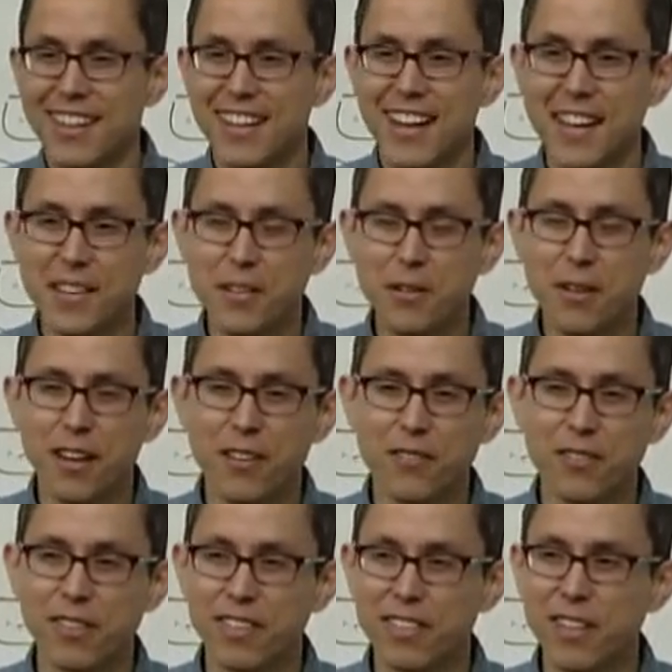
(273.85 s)
And then you
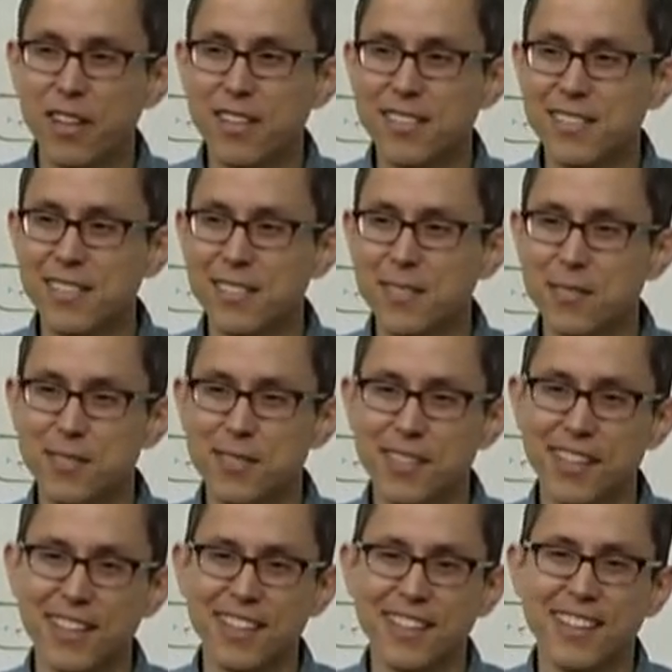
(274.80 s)
have a coxswain who's
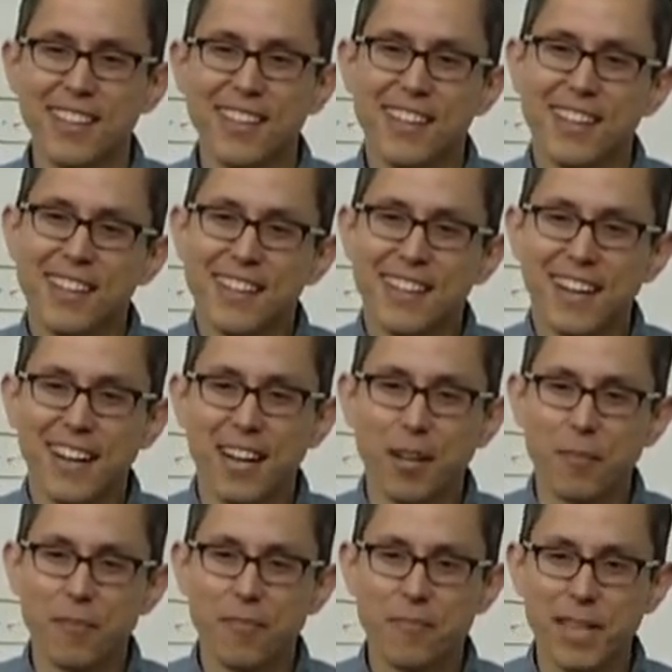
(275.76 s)
there
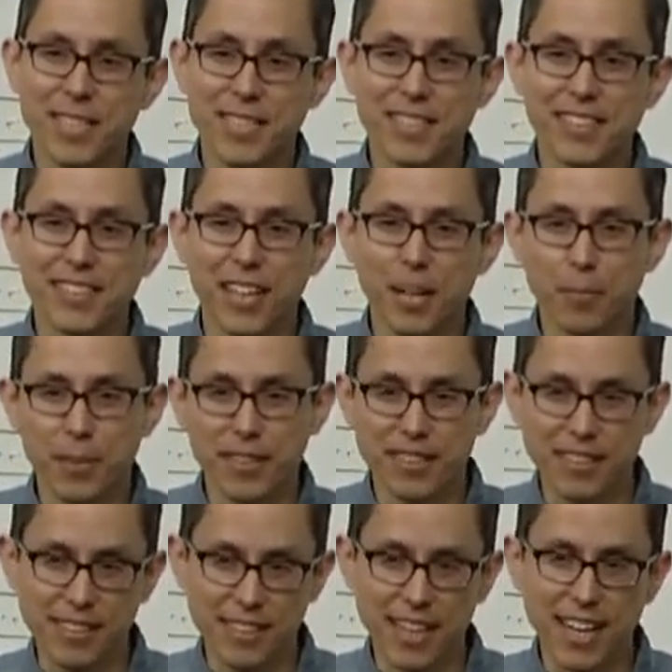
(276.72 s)
um, basically helping
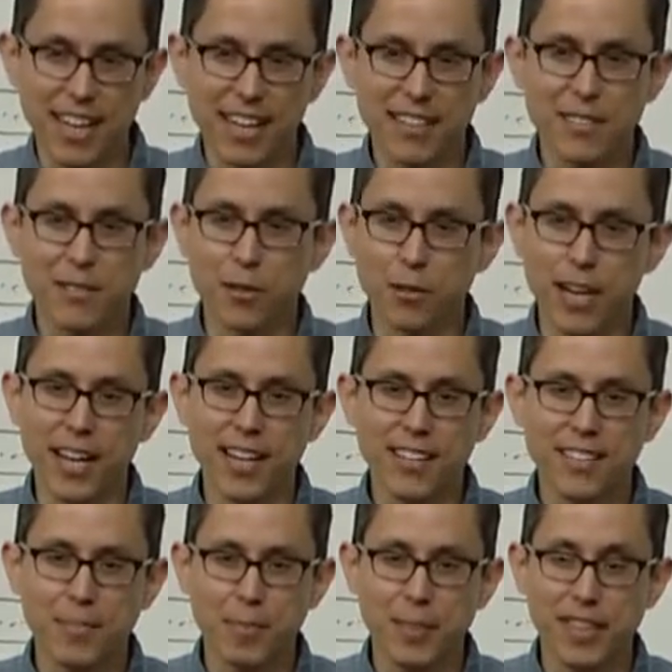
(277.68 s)
to guide,
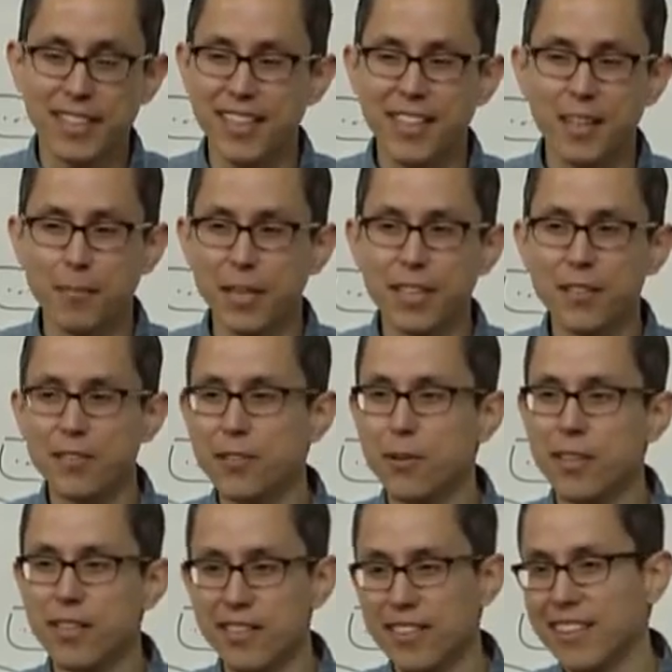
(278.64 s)
direct, but they can't make you do
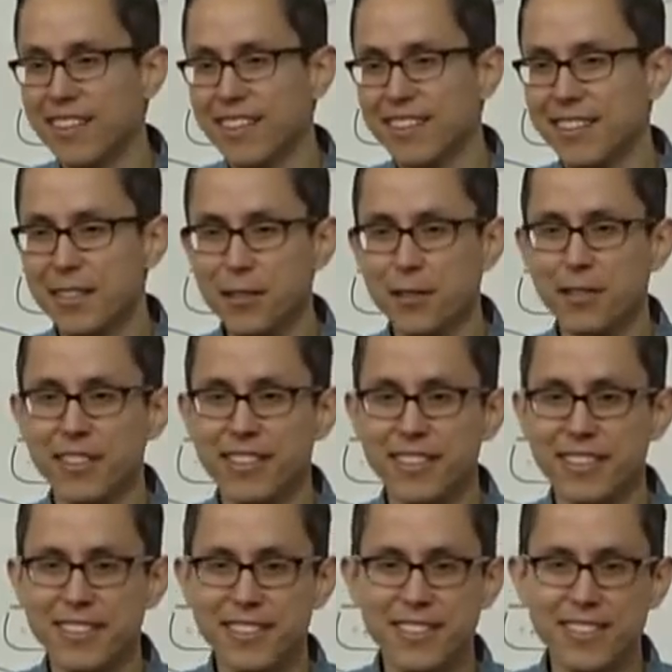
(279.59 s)
anything. Literally,
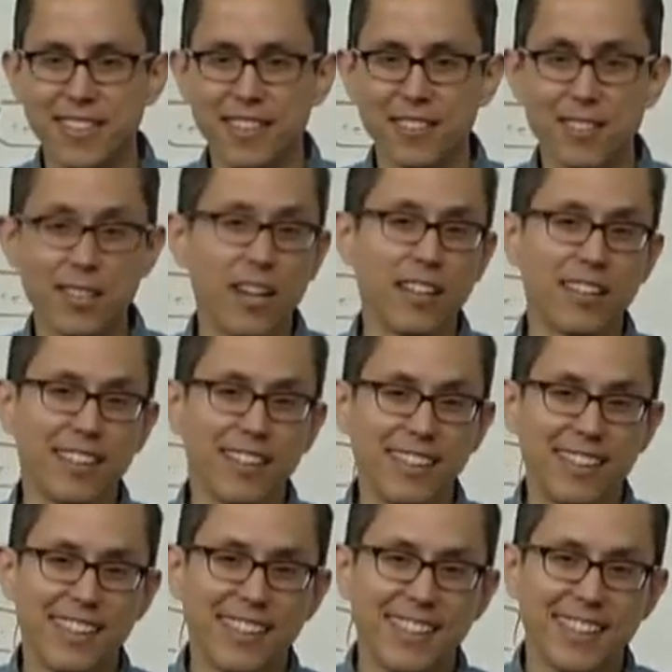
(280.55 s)
they're just there talking,
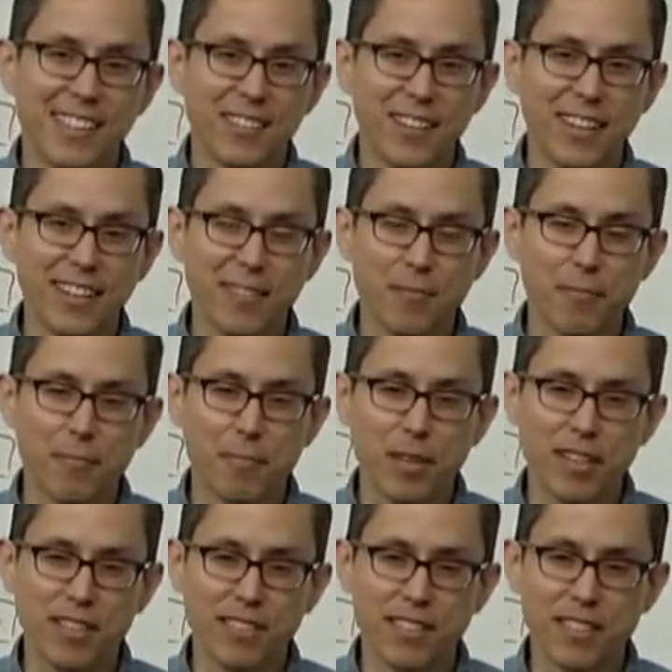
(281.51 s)
right?
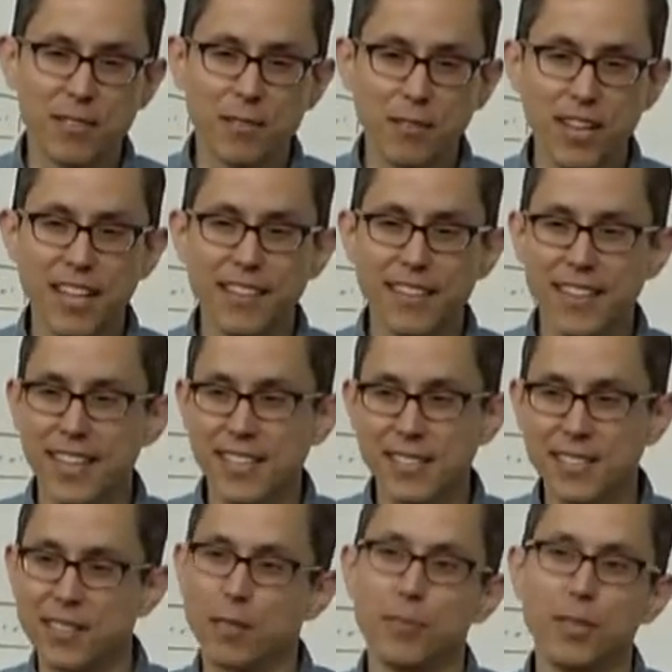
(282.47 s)
But done right, they
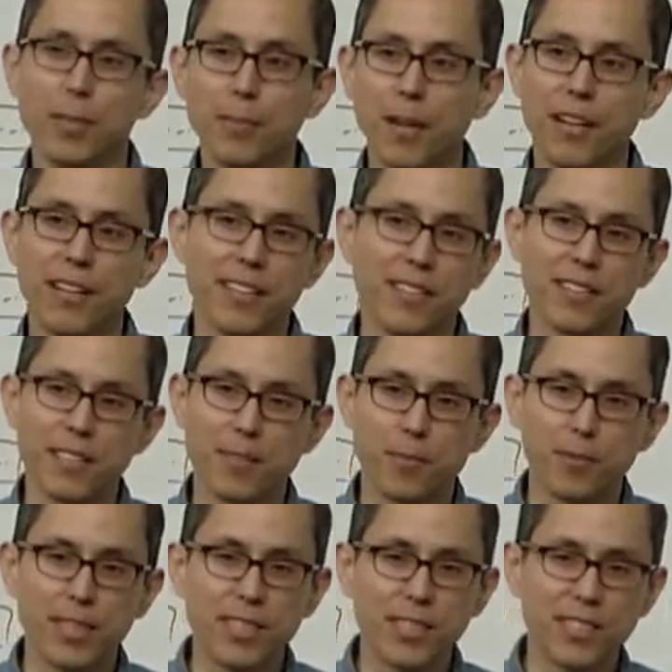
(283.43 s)
actually are a big part of your
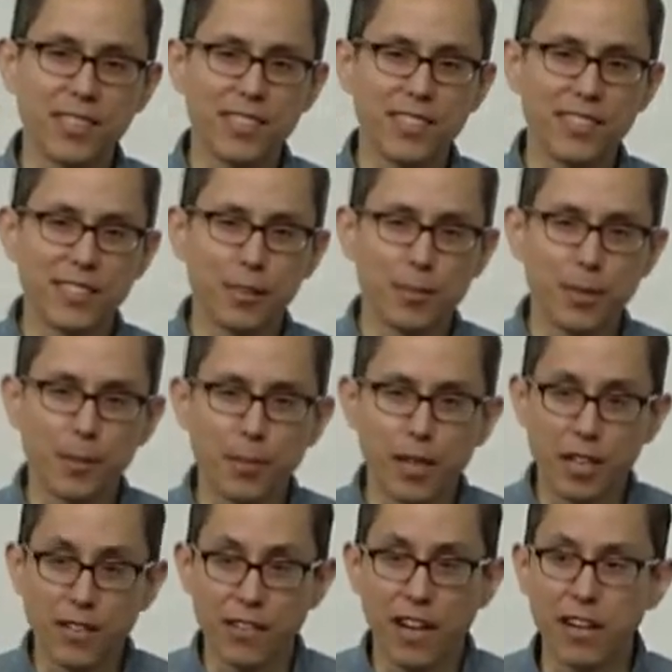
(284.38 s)
inspiration. They're a big
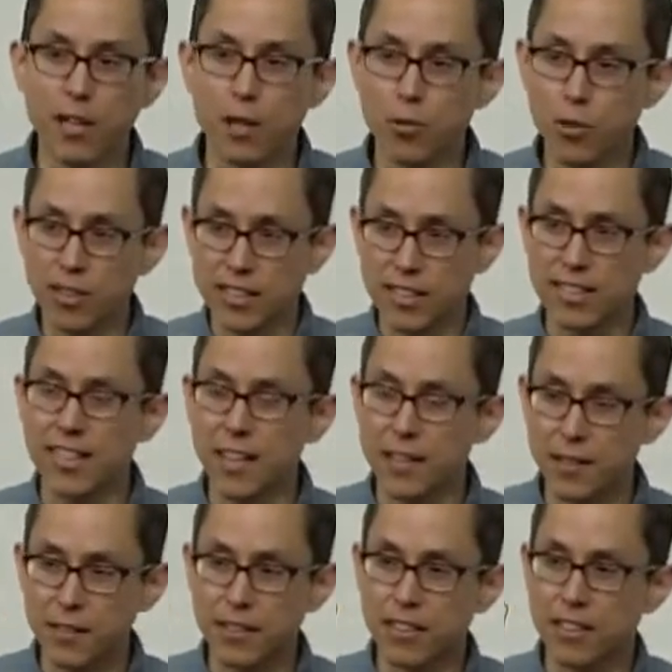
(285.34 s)
part of how you work
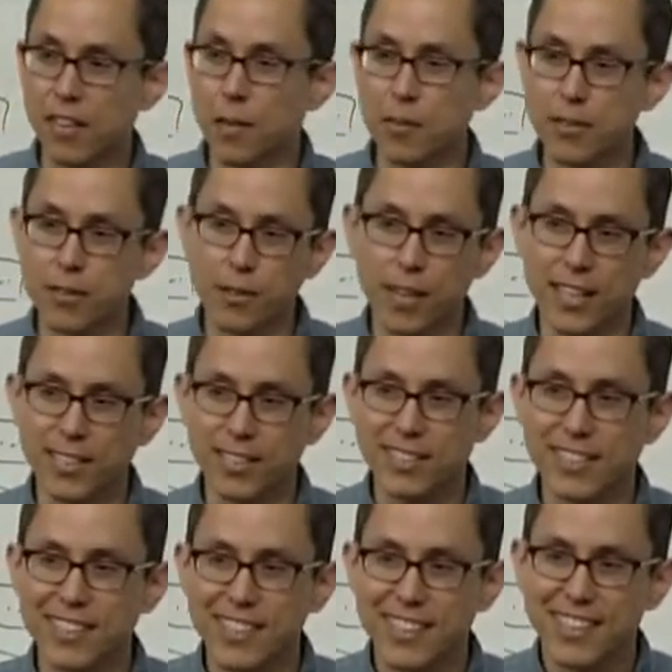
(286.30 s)
together in a common
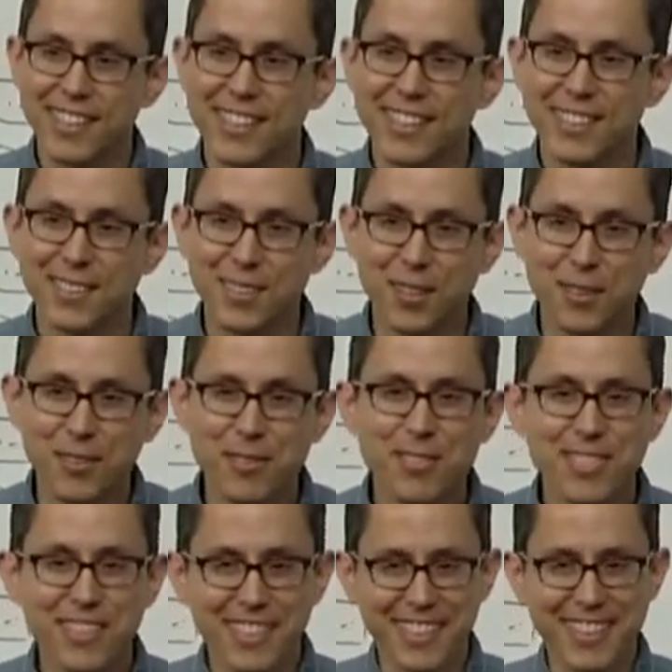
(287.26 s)
direction. So you
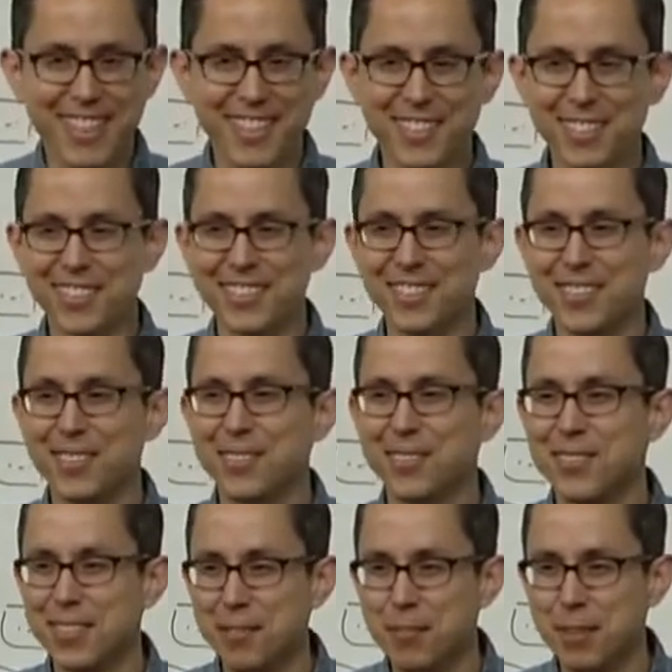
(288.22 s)
see the connection
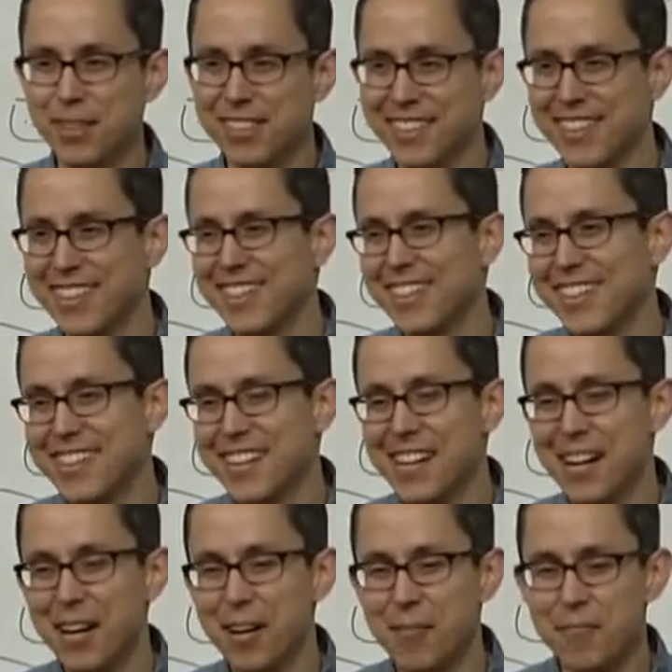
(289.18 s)
to team building.
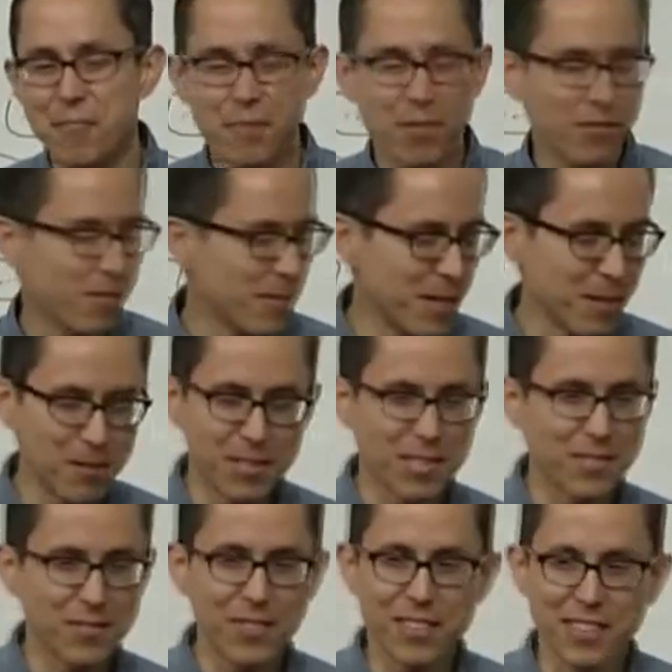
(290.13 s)
Um, but for me, it was
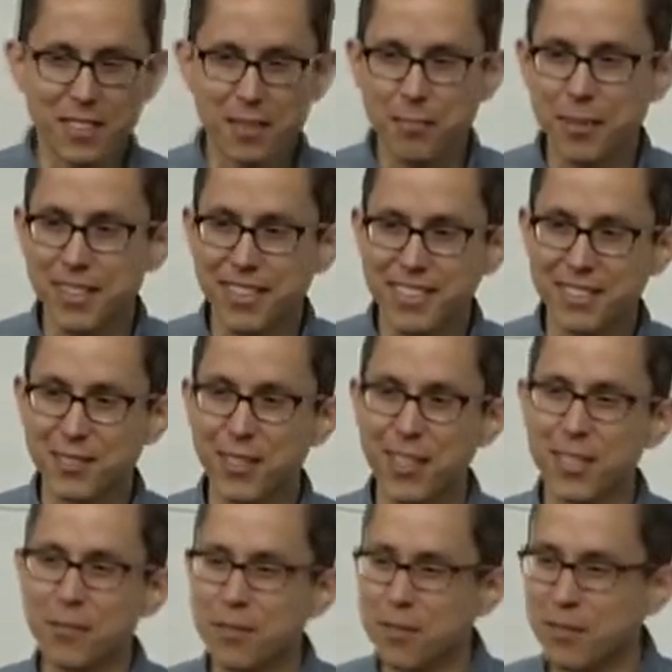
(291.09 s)
just fun to compete and
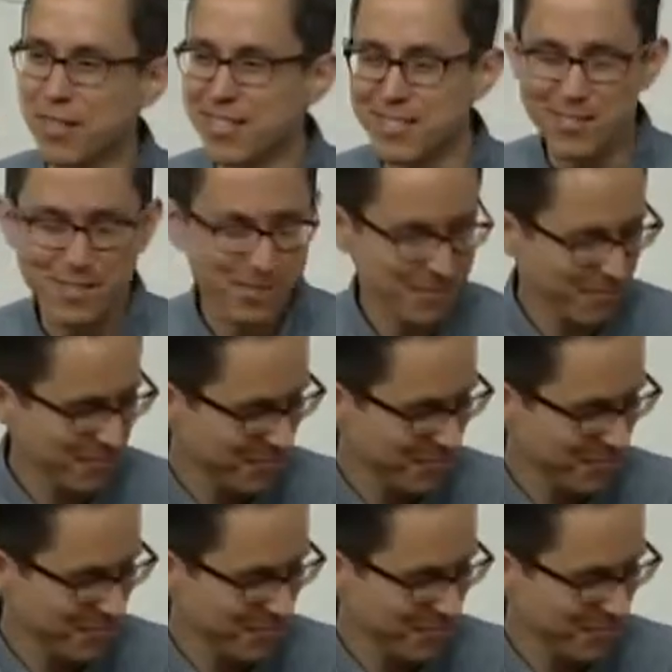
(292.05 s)
try to win races.